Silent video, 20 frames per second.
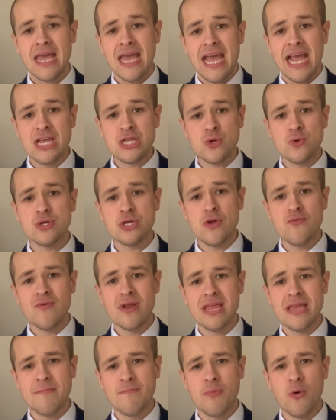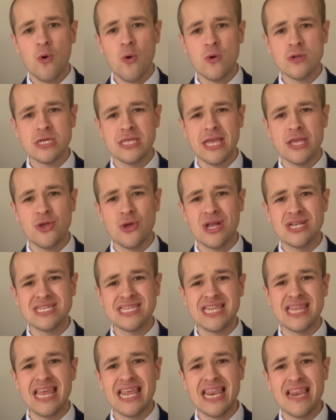It's also really important that you consider the